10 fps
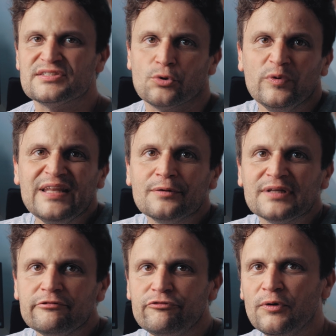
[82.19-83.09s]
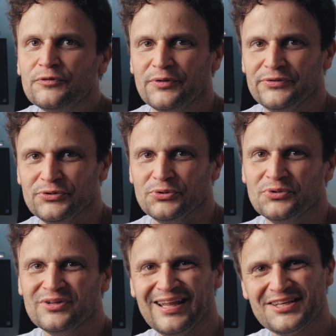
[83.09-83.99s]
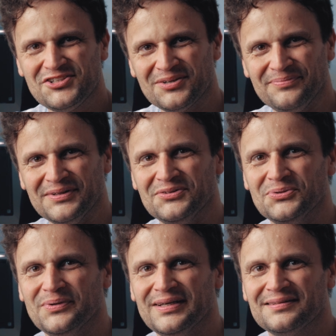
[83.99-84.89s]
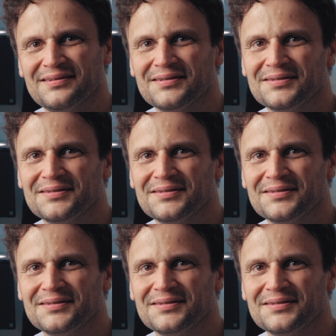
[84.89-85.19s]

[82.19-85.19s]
So without any further ado, let's jump into it!